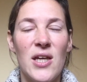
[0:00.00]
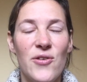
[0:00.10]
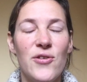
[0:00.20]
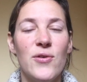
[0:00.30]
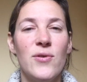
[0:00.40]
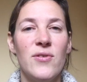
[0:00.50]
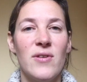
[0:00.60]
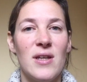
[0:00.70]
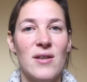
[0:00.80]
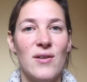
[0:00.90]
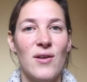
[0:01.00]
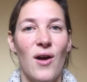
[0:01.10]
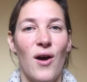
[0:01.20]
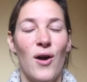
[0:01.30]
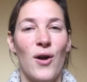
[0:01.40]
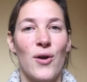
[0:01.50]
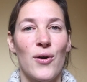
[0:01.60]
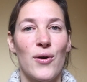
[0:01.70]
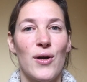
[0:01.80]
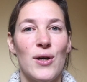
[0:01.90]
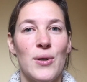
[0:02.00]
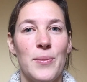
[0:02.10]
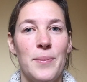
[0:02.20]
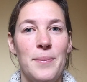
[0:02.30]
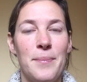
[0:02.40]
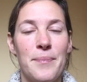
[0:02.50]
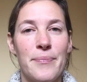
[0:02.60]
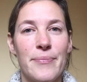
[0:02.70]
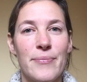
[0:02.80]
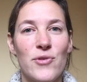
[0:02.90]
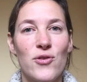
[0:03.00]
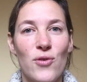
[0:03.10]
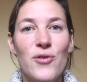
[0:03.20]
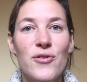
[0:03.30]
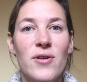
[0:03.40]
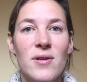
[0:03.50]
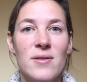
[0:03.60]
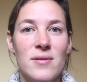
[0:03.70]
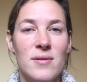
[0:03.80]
issues in our structure.